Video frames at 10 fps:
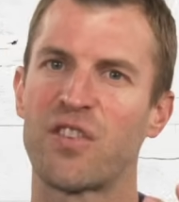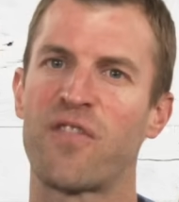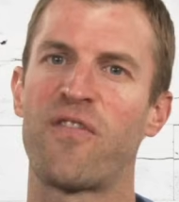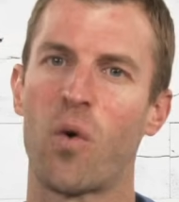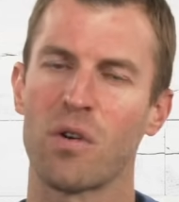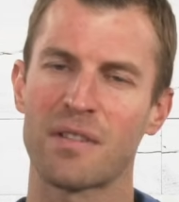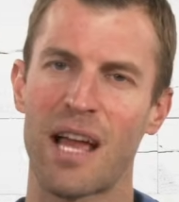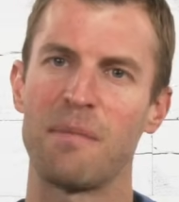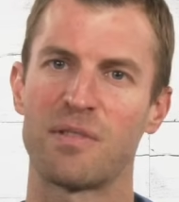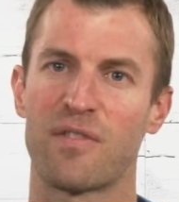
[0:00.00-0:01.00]
these 4
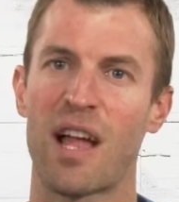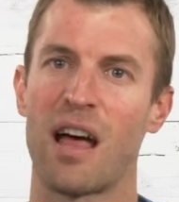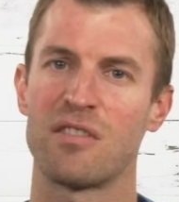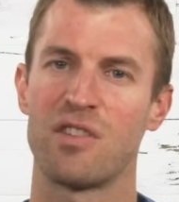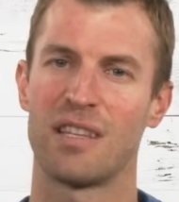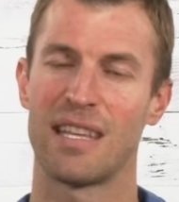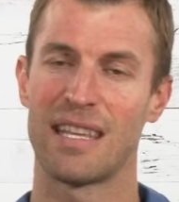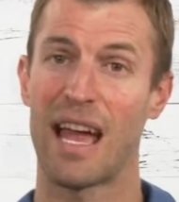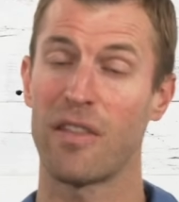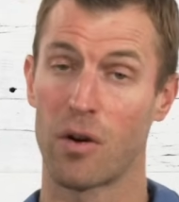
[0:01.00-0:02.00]
types of collagen
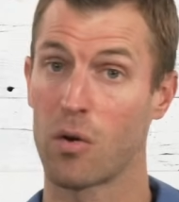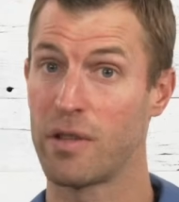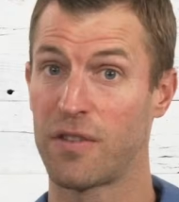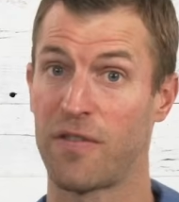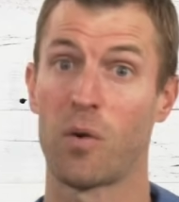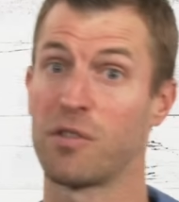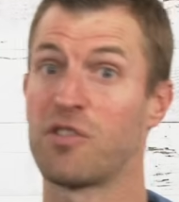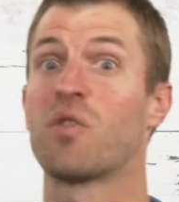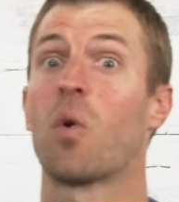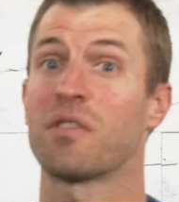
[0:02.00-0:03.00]
together, or these 4
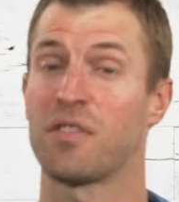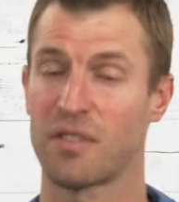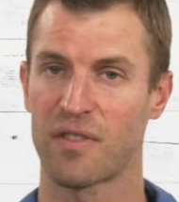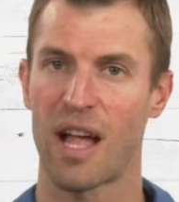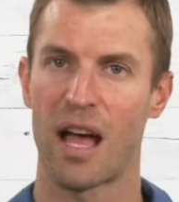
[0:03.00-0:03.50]
sources of